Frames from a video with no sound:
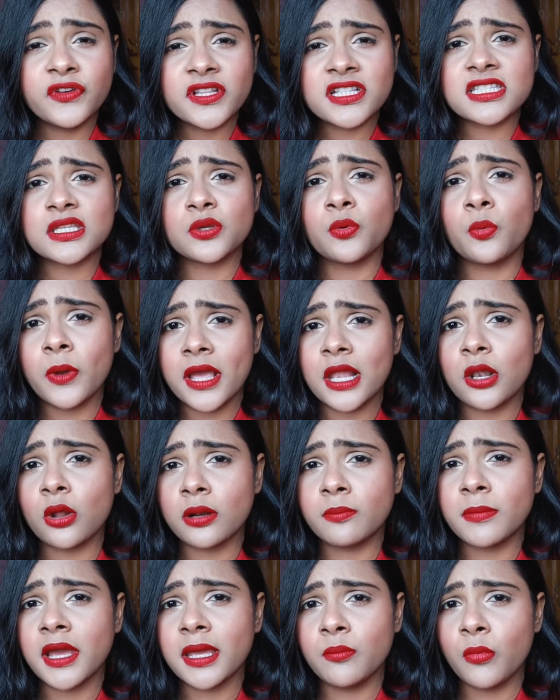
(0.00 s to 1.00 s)
fits well
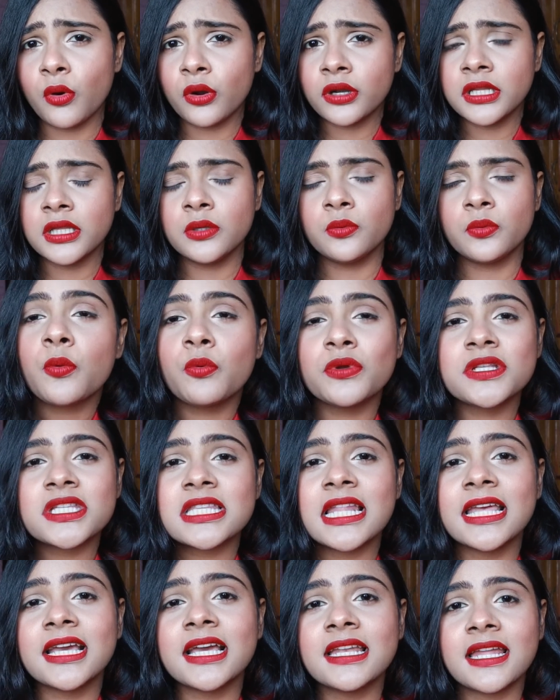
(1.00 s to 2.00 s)
on my body, which is
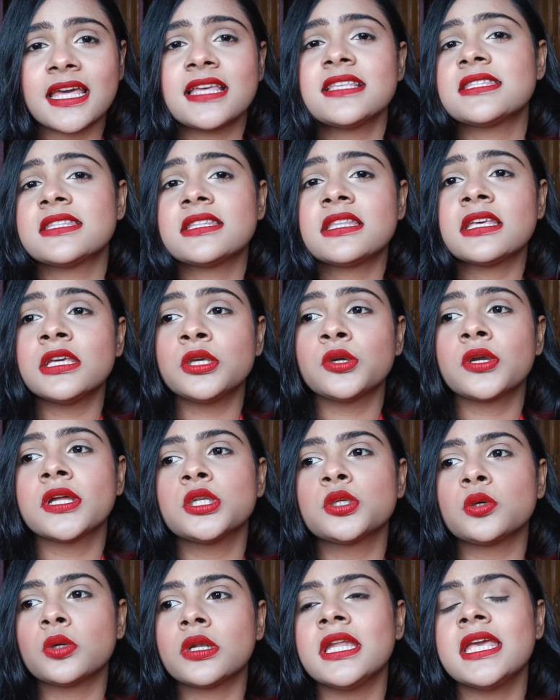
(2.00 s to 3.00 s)
like a nice thing. You
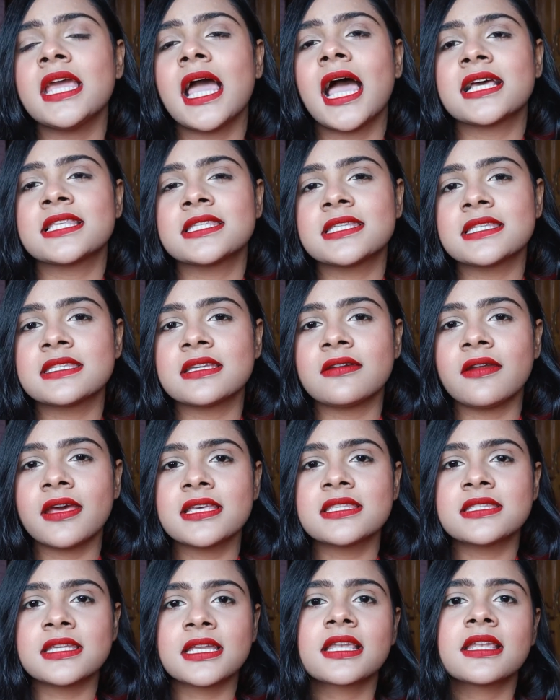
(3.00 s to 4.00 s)
can totally
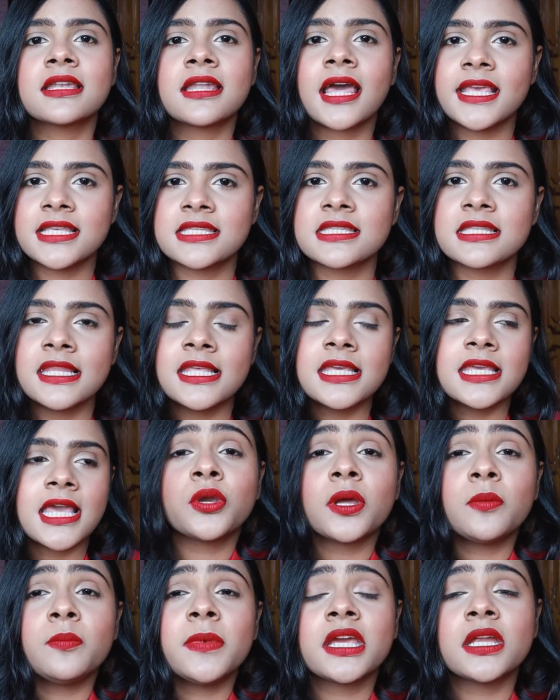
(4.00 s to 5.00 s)
accessorize it nicely, you
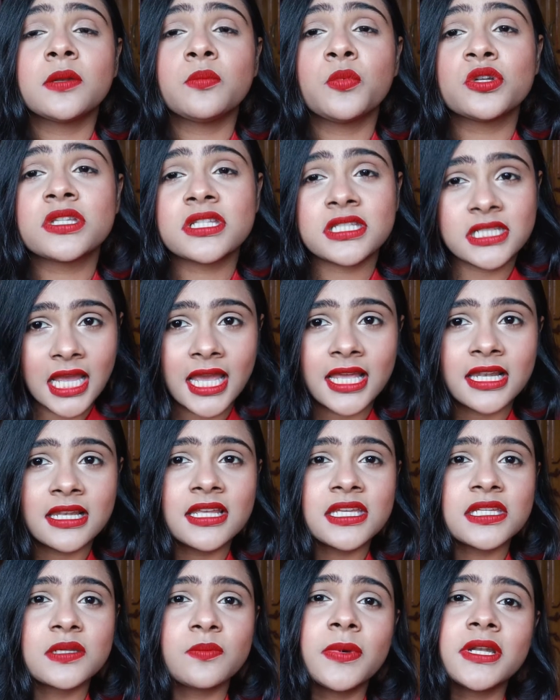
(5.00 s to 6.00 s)
can make it more
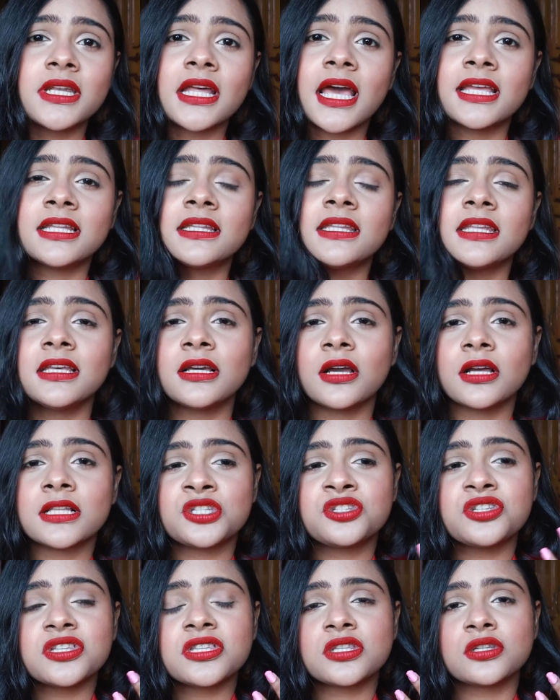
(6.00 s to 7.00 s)
stylish, but I think
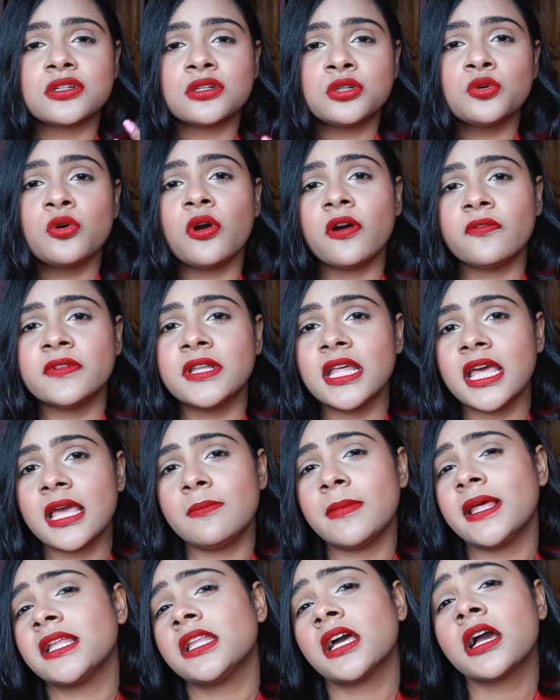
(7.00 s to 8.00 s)
just two of
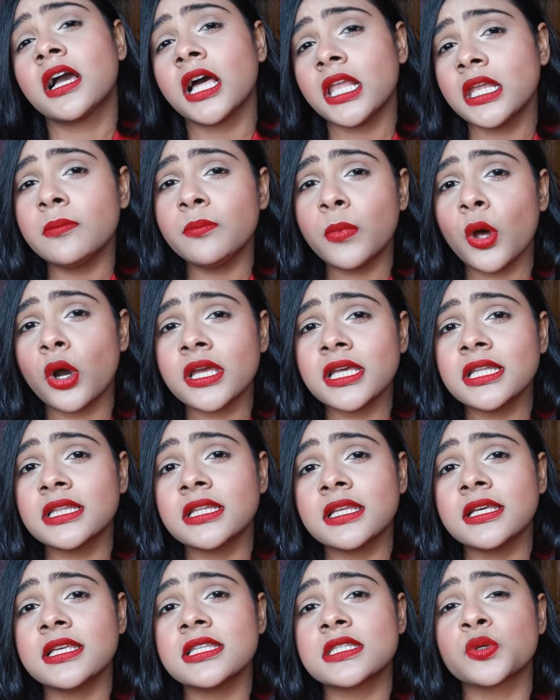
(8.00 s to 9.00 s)
them, like the color blocking
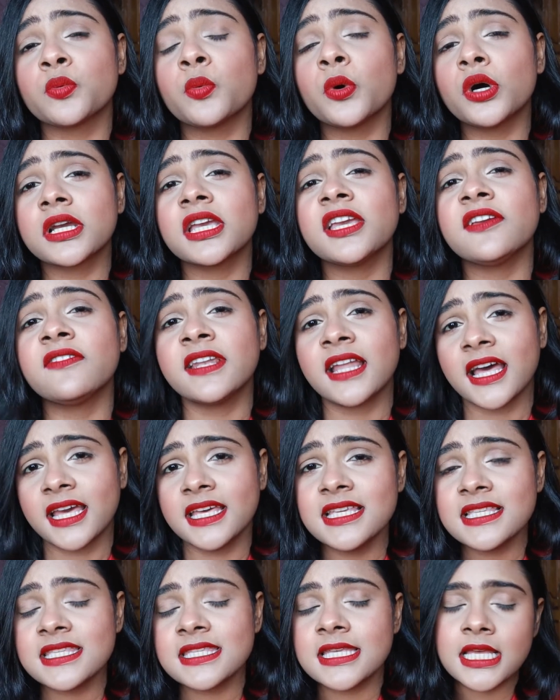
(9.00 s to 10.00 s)
thing is working
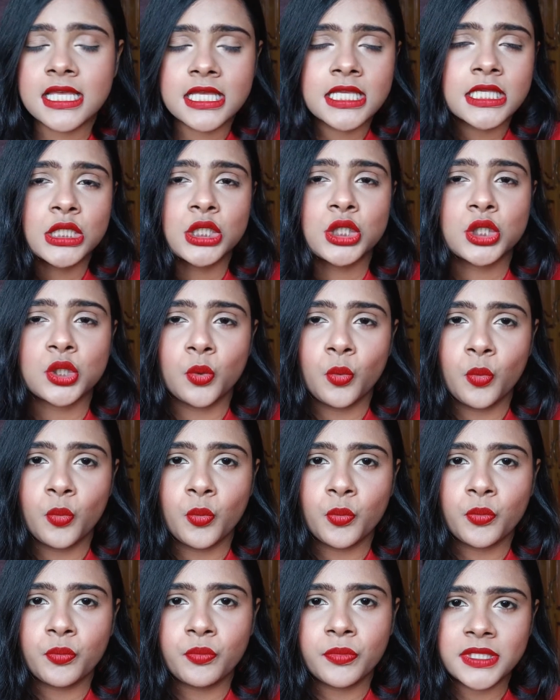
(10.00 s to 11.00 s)
nice. So
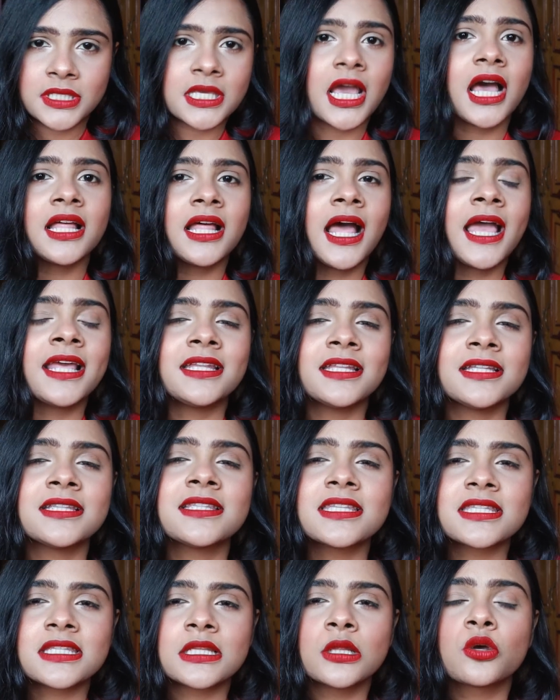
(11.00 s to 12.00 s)
yeah, I think
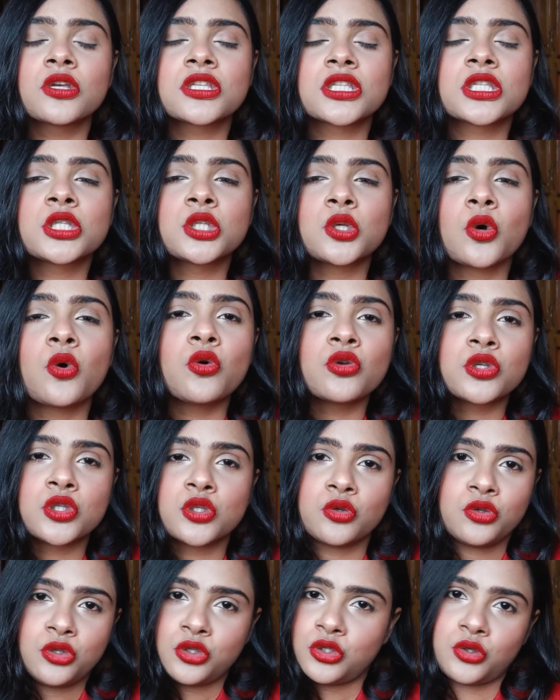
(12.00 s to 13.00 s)
this looks so
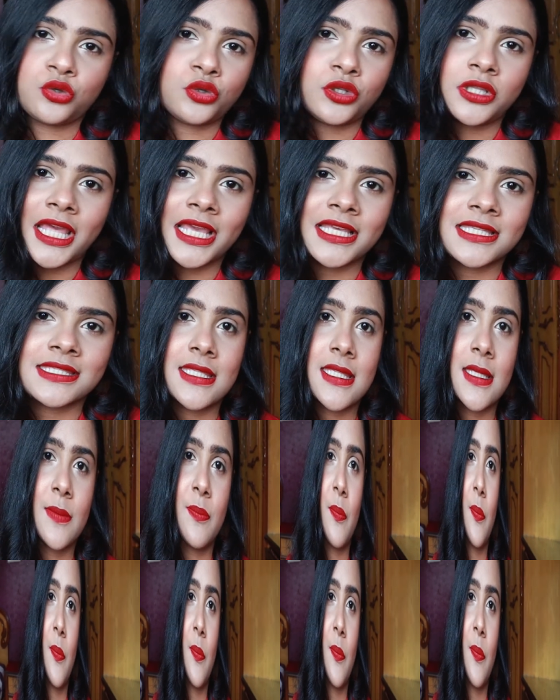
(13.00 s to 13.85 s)
nice.